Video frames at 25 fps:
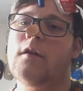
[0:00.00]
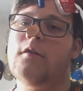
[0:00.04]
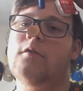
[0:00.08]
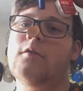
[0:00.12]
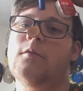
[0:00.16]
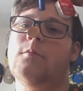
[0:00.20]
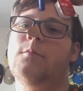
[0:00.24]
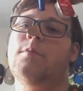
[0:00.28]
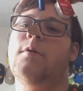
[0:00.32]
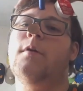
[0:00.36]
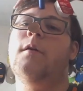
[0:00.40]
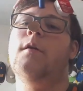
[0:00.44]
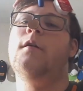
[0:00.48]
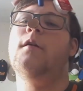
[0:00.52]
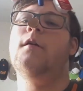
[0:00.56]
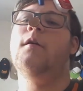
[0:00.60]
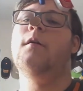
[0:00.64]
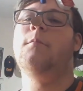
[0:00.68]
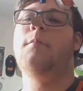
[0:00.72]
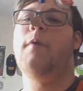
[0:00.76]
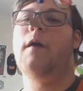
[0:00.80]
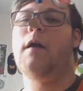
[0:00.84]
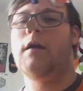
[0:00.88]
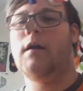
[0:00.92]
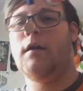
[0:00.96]
ketchup
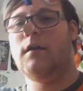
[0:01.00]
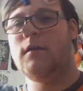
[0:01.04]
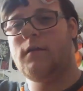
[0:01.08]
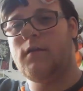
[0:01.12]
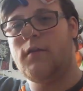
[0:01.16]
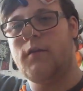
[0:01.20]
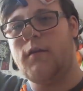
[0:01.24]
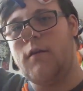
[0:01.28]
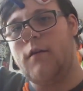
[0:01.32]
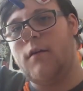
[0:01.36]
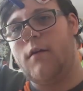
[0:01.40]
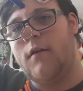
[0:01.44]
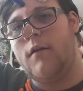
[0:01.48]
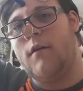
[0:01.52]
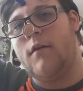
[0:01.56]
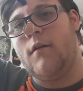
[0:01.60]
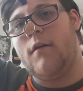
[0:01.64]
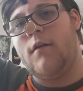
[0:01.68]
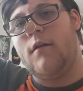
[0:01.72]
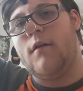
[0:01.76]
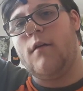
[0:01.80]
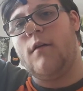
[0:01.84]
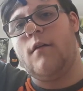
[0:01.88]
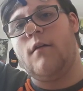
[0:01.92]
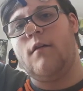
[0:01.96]
packet
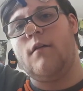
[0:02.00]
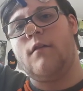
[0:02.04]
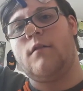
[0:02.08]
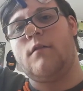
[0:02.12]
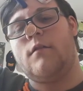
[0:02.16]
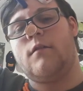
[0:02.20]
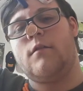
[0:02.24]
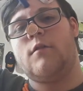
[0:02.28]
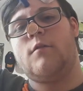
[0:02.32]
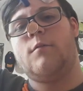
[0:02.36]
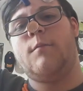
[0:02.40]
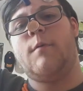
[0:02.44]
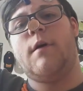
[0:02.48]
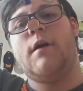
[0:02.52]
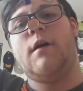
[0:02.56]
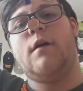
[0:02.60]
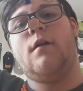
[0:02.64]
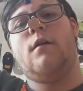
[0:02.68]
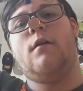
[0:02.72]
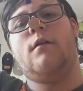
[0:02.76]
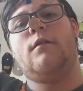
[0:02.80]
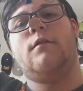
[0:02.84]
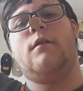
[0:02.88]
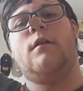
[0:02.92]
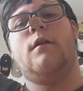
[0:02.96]
stuck to my
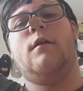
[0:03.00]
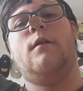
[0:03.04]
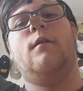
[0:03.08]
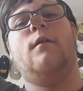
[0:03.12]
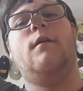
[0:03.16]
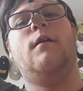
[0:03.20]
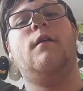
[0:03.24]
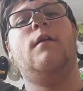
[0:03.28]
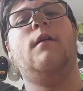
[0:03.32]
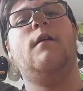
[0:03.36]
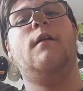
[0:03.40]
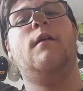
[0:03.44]
head also.